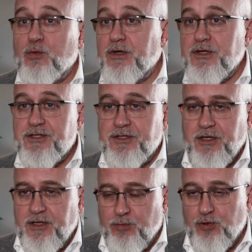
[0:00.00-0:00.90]
We can
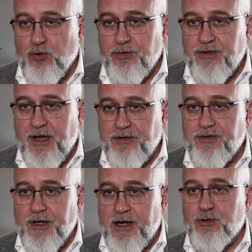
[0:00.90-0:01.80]
still improve the
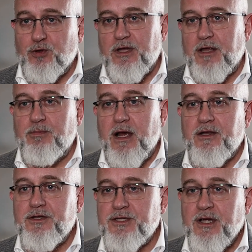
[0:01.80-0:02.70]
dietary electrolyte
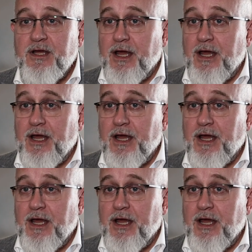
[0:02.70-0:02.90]
balance